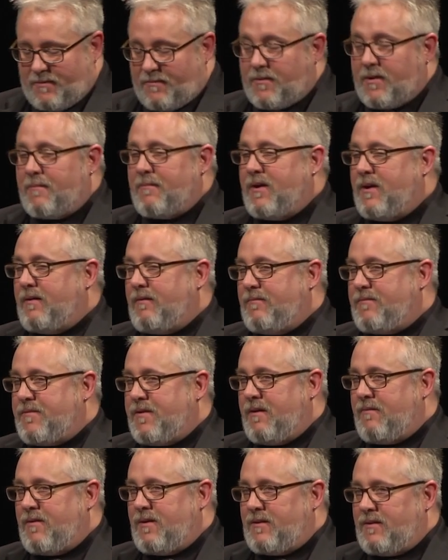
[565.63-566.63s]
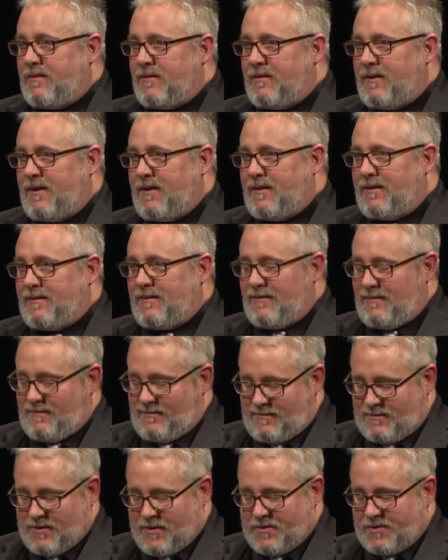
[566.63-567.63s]
to one of my favorite
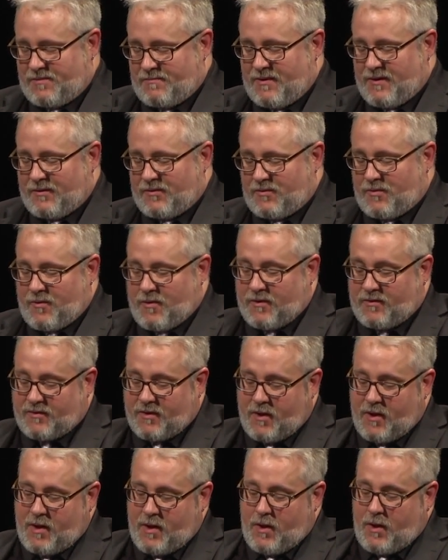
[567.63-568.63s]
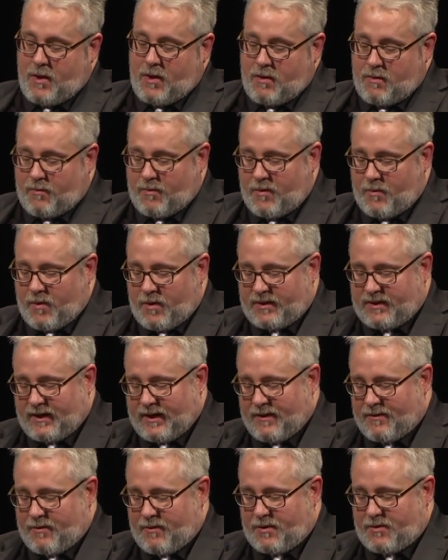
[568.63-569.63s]
Dahr Jamail stories. We work
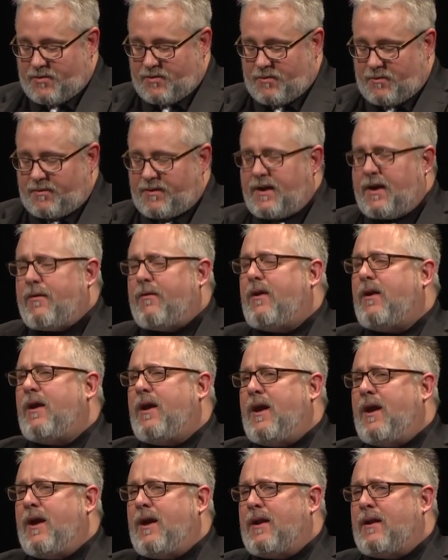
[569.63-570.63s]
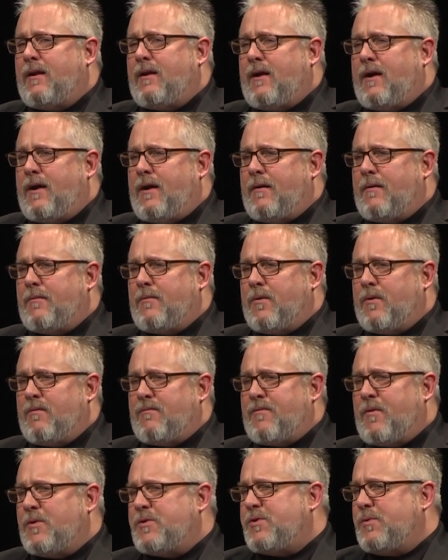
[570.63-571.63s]
together at Truth Out, and we're a
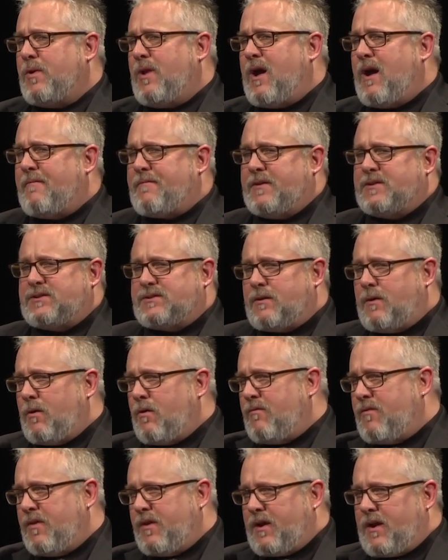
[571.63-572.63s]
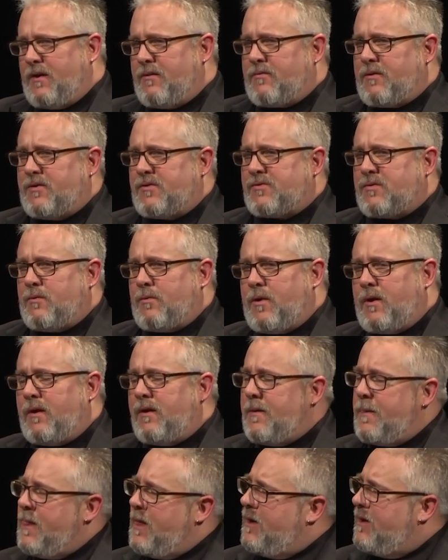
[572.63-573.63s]
virtual office all over the country, so we
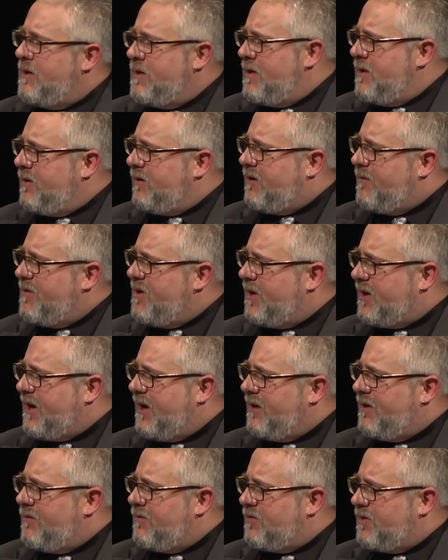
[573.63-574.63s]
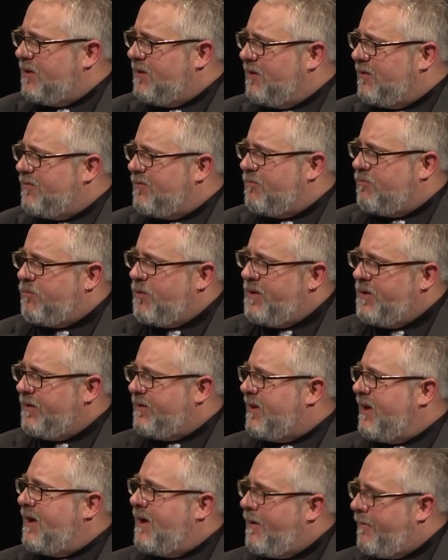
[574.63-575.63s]
communicate using this
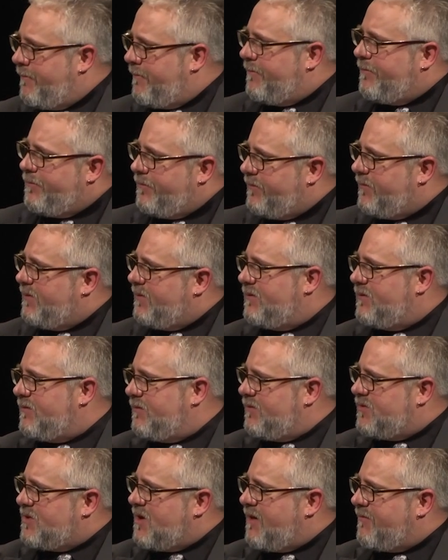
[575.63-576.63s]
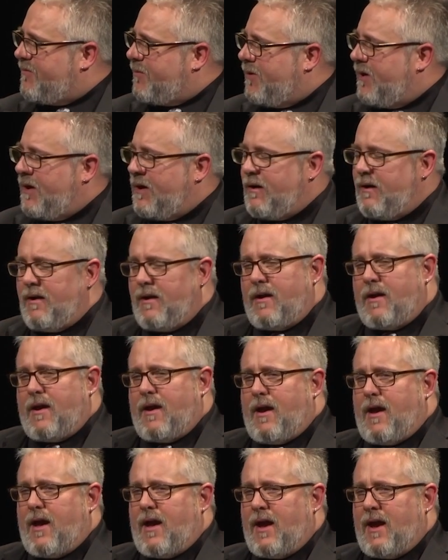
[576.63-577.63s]
real-time software.
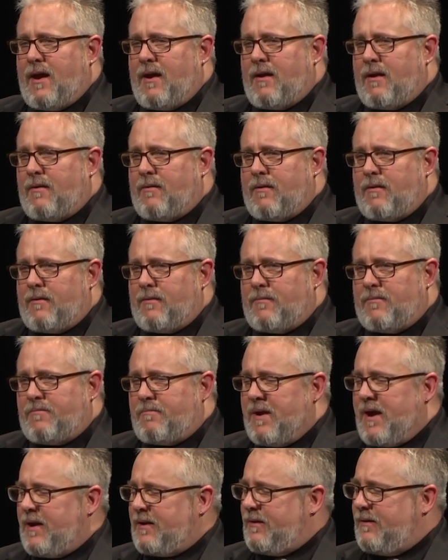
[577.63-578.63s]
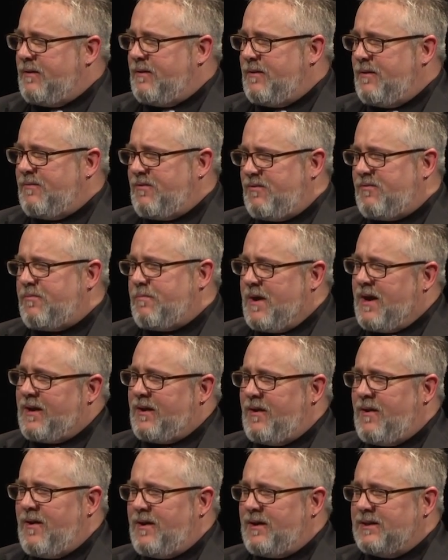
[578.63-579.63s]
And it was just back
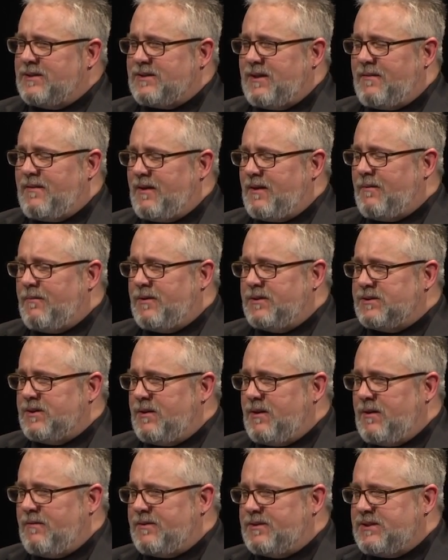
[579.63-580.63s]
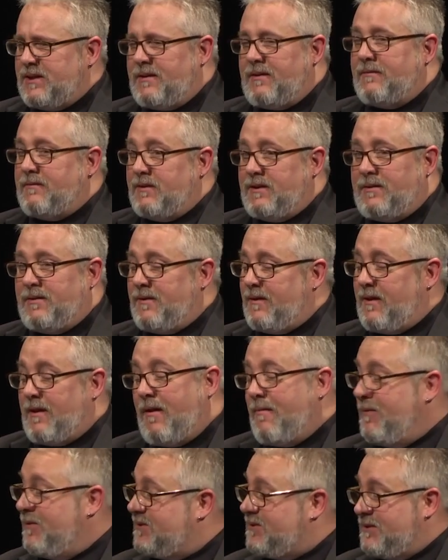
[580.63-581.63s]
in August, I think it was, and all of a sudden,
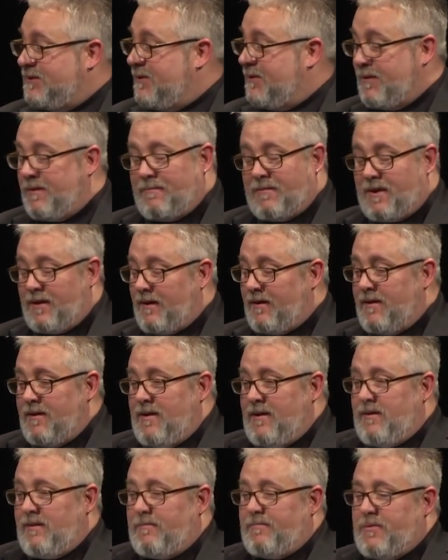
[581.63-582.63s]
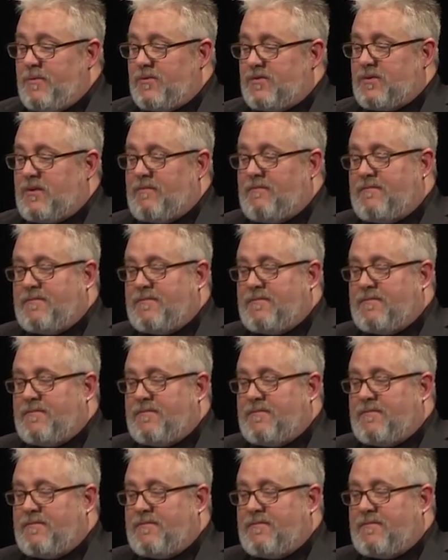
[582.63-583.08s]
almost literally, my computer started